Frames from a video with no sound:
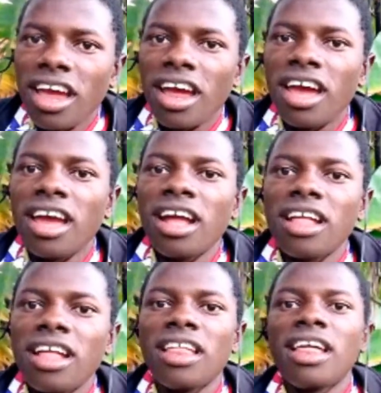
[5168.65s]

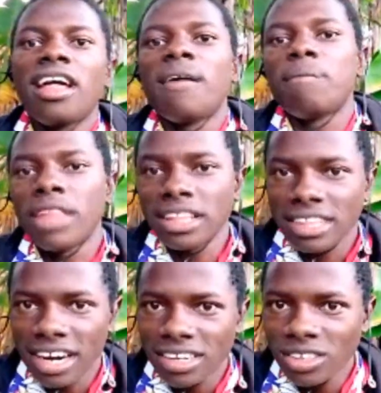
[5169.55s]
That
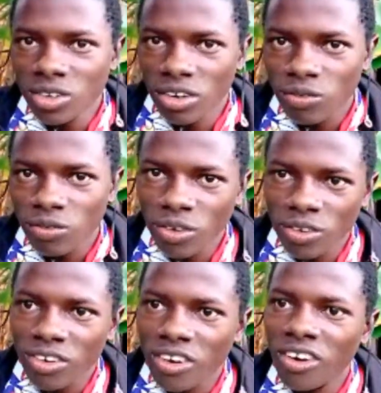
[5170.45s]
tradition food
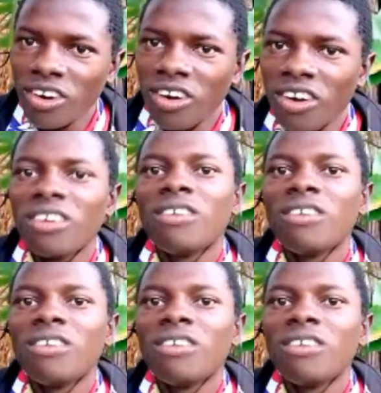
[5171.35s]
called